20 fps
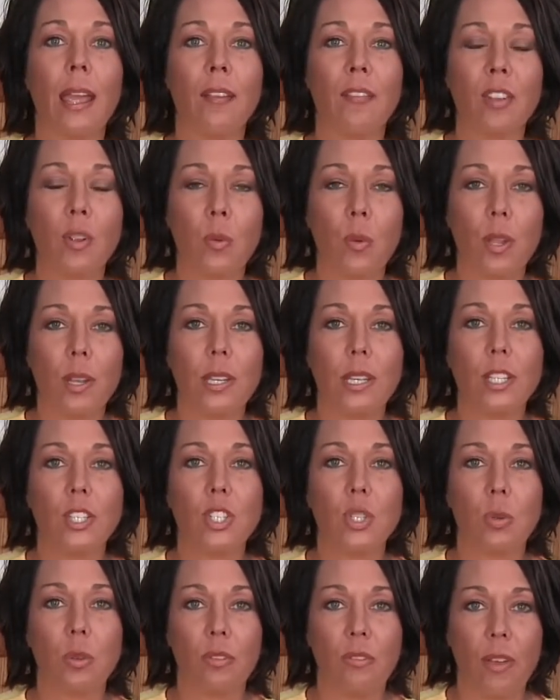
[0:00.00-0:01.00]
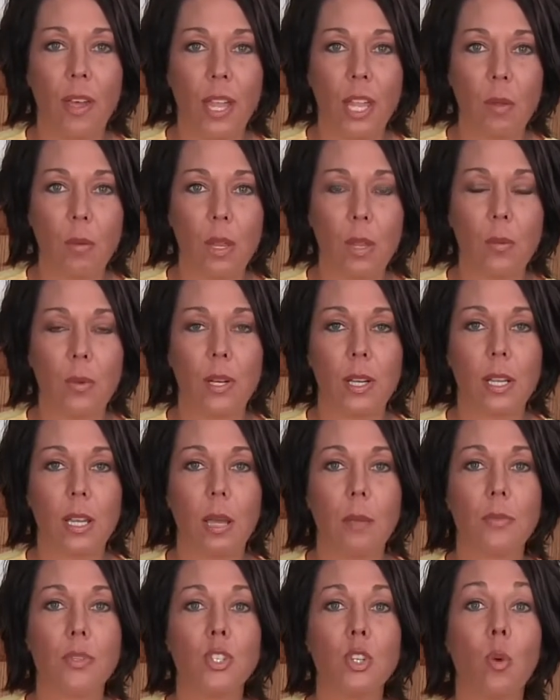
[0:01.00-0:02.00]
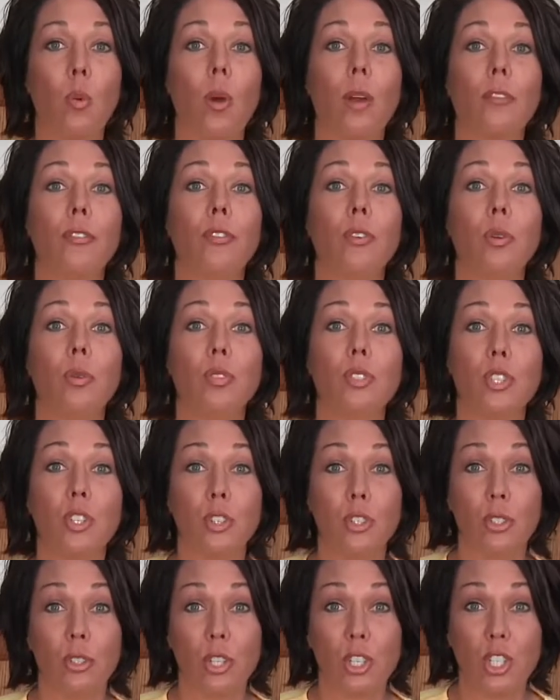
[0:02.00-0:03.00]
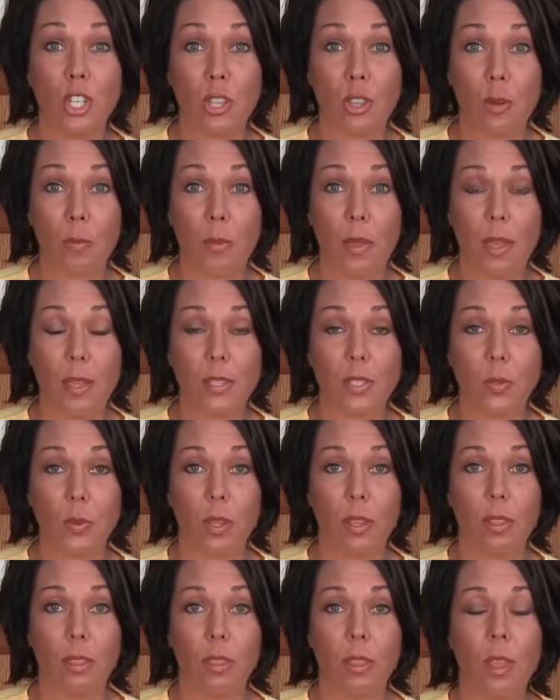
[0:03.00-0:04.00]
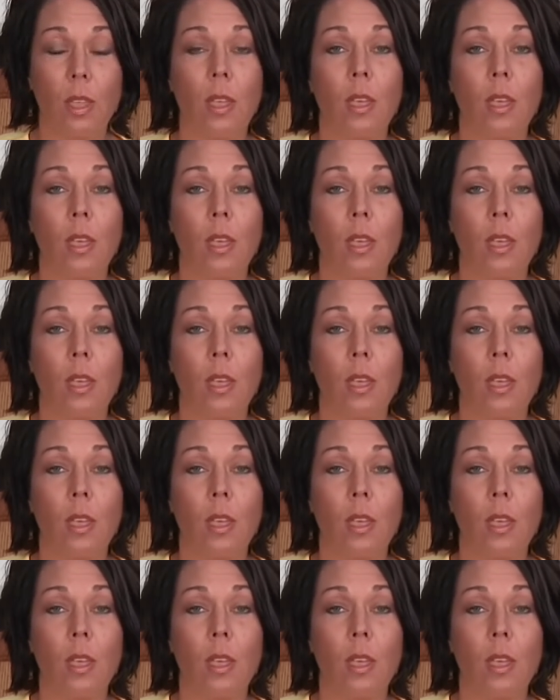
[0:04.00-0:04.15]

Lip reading: everyone needs to evaluate when it comes to what foods they're nourishing their pets with.